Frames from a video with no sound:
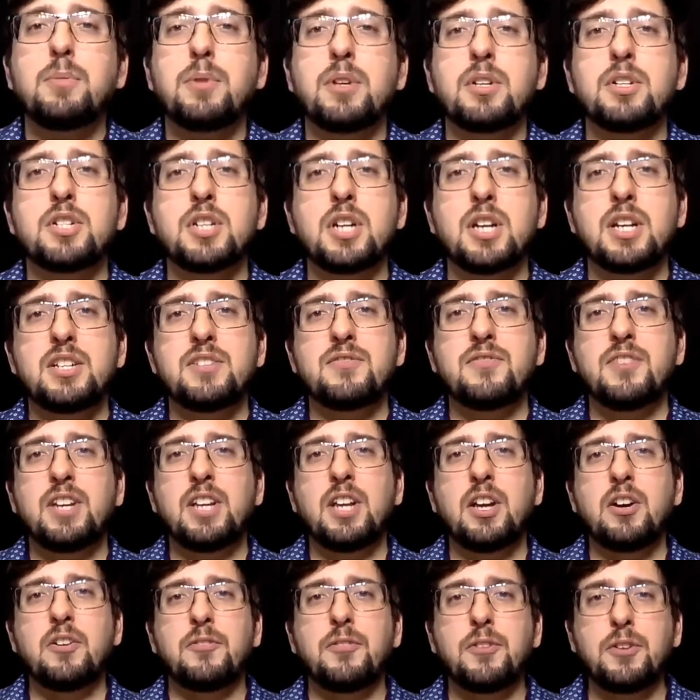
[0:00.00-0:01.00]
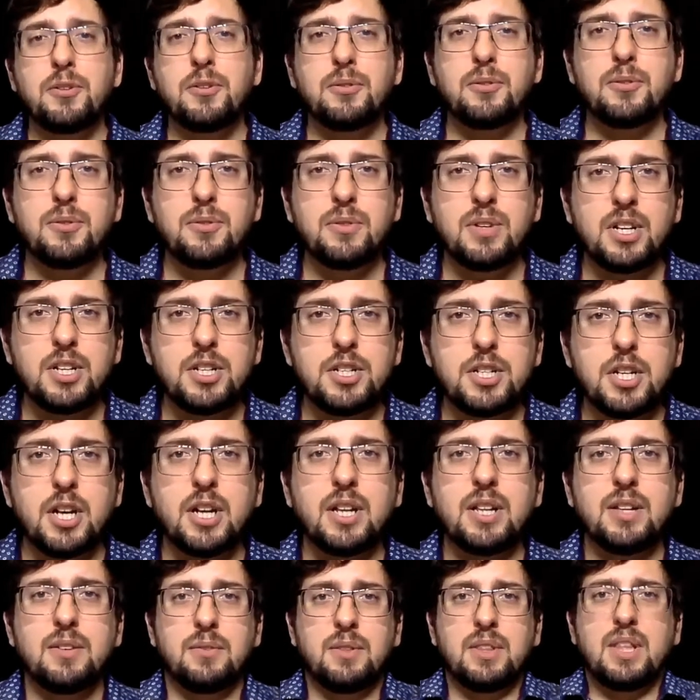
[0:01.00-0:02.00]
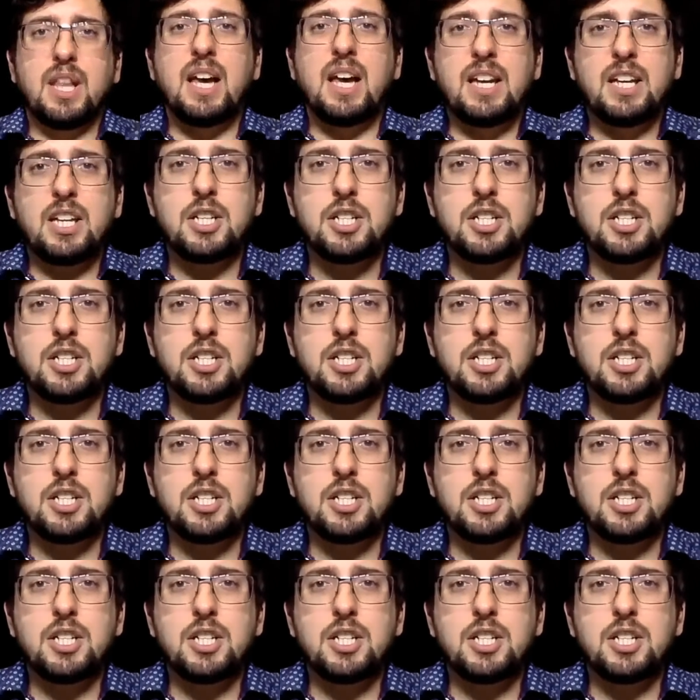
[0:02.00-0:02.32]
you enjoyed this video. If you enjoyed it, like